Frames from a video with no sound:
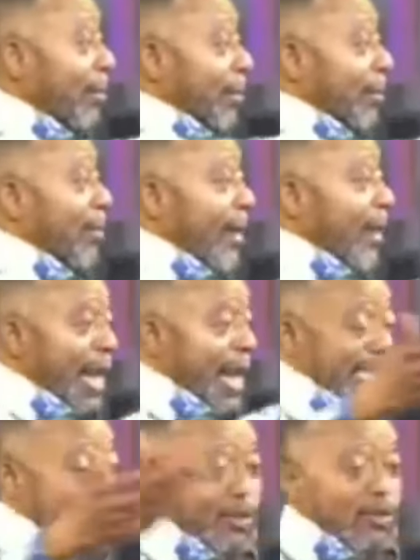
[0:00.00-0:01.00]
Wingham.
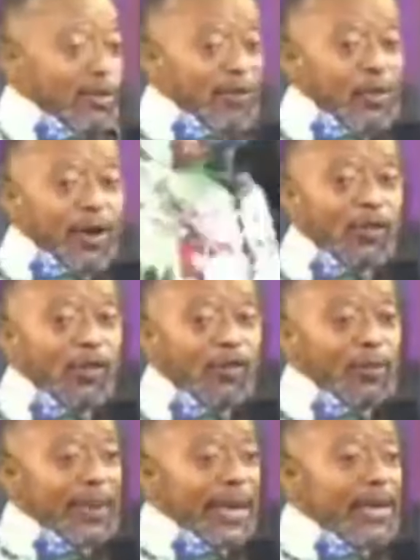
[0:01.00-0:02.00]
Assemblies of God
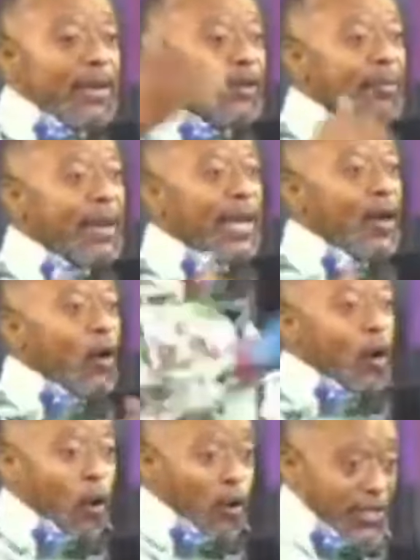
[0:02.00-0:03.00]
for Osofo pain no me
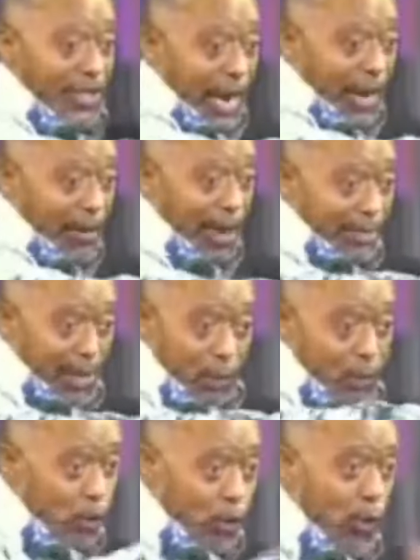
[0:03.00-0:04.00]
o jina ha
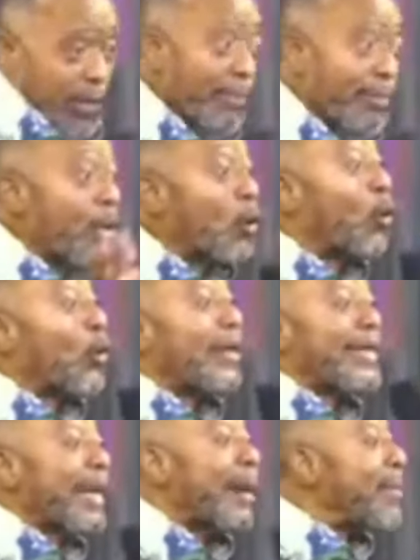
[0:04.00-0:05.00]
kra me hu so ni
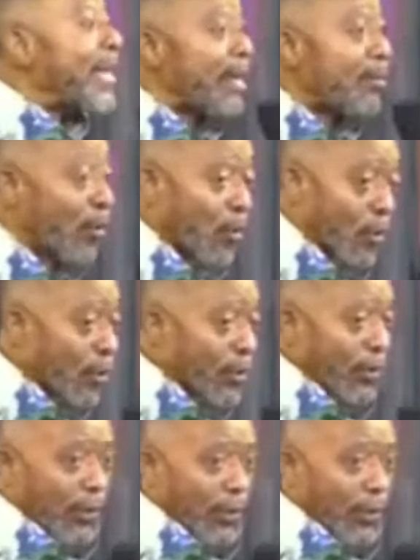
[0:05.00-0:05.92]
me hu ne da me nim no.